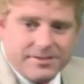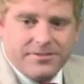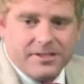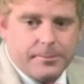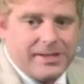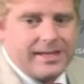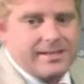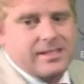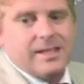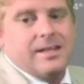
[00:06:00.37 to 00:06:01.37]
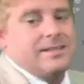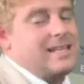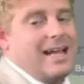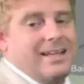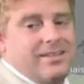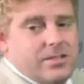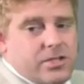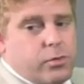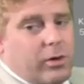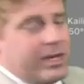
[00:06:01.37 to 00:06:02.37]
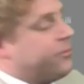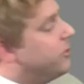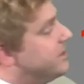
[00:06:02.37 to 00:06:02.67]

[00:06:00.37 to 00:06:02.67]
Philippines, 10 to 20 foot